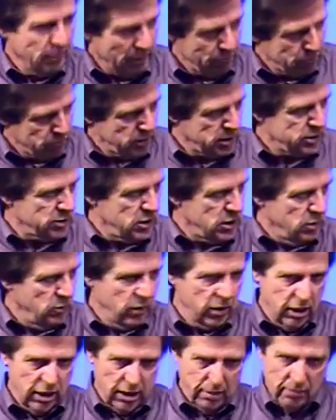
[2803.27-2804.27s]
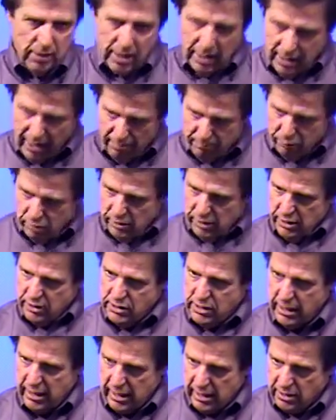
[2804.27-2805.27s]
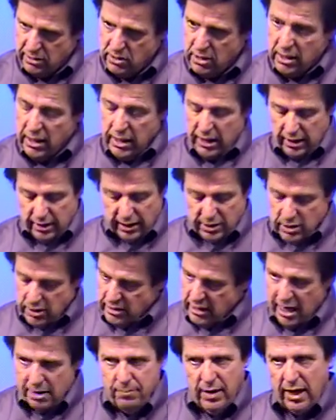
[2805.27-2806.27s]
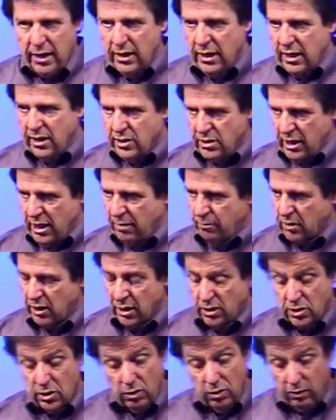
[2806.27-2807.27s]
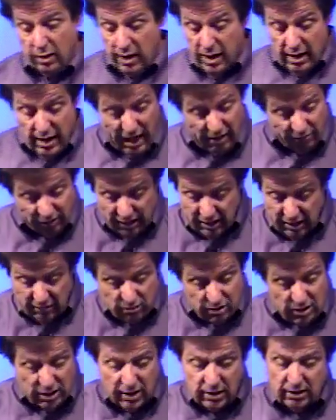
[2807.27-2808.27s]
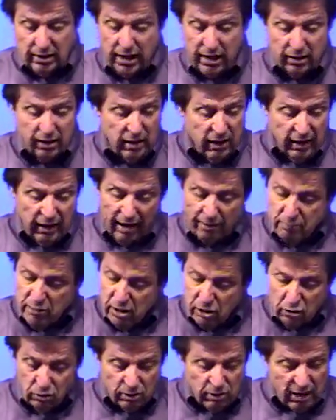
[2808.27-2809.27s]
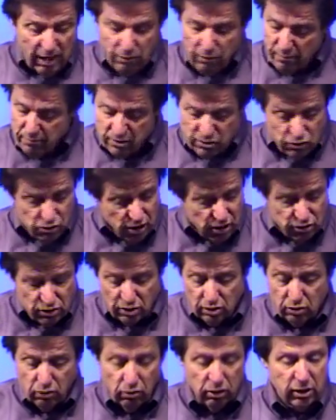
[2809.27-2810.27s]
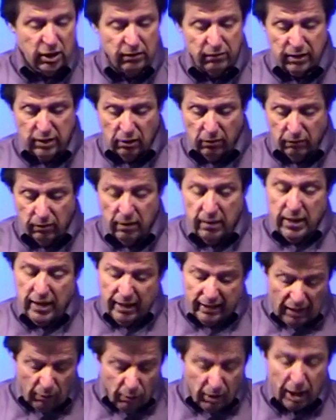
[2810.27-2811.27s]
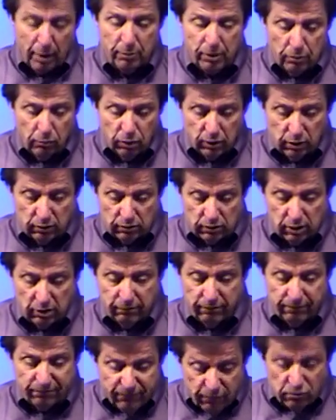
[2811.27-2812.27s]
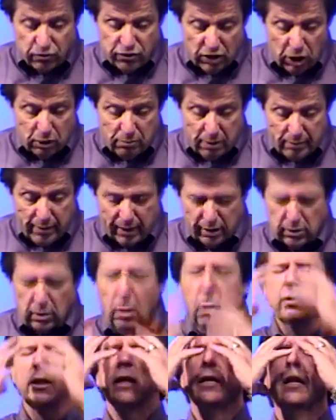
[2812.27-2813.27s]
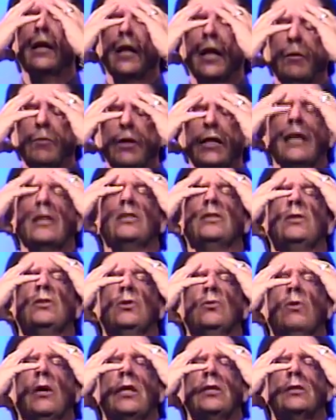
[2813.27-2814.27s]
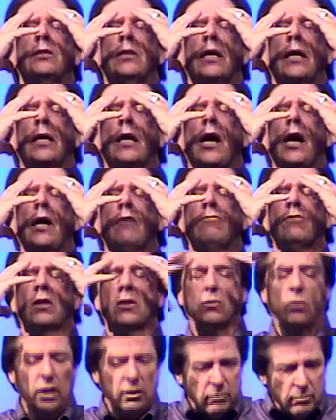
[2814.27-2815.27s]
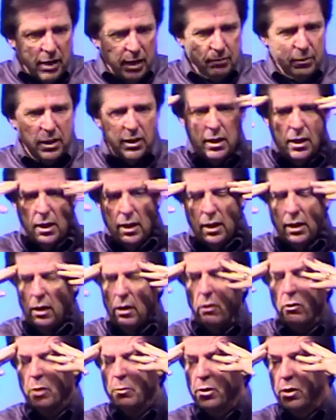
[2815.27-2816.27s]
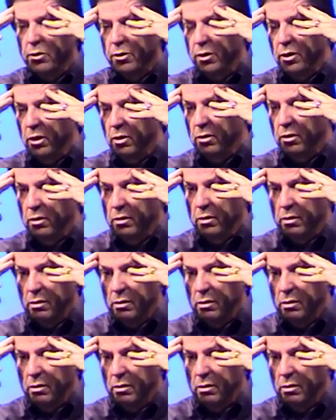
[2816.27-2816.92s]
I'm trusting with Him. I'm putting in His hands. And that's a day by day stat because, you know, I've laid everything down. I've been through a day where I've been trusting the Lord and giving everything over. And I wake up in the morning, all of a sudden, the first thing on my mind is, oh, that dilemma, that situation, that conflict, whatever it might be. Oh, what am I going to do?